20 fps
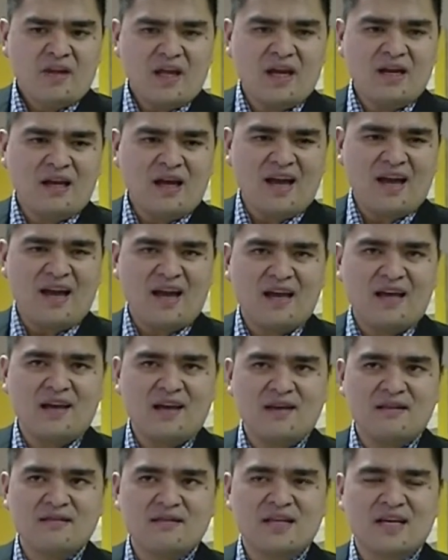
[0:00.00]
and
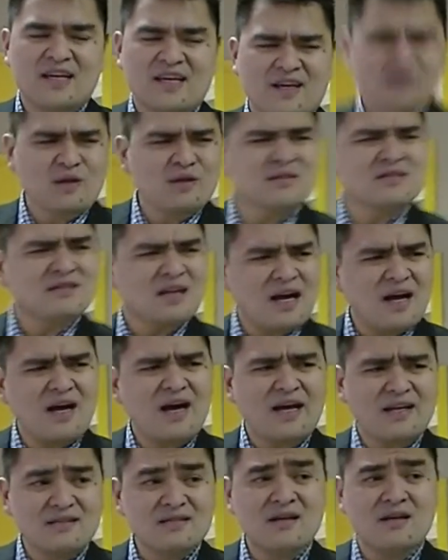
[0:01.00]
the guilt,
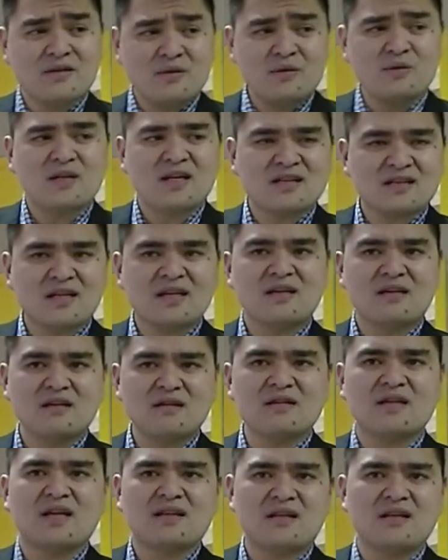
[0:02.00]
I tell you, like the
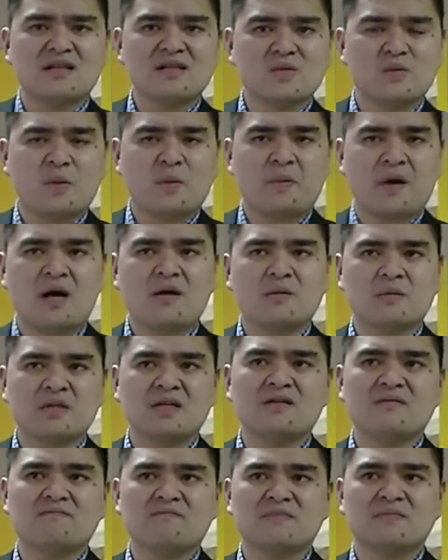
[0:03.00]
guilt, I think is
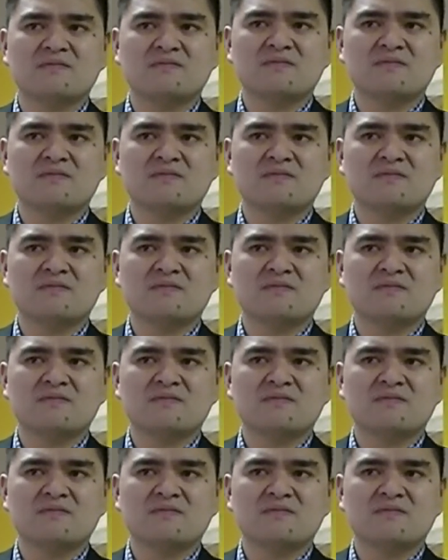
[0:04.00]
probably